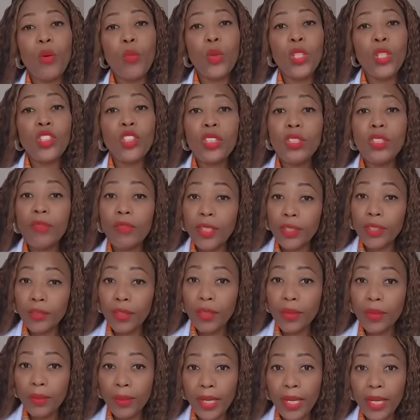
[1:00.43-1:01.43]
which is
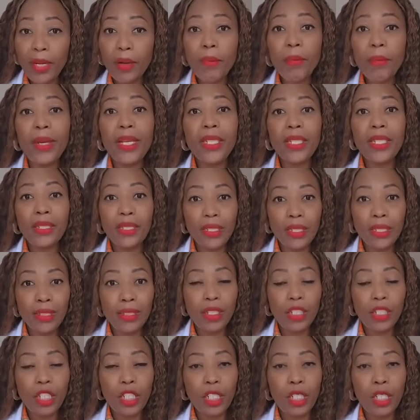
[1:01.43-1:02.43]
very rare, but it
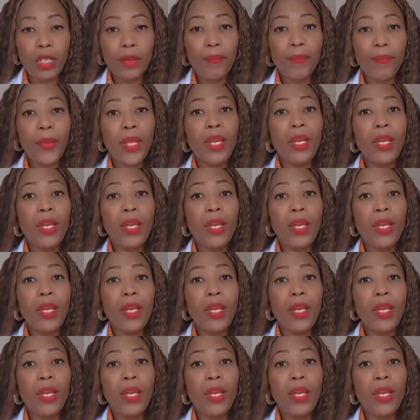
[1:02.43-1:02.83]
does occur.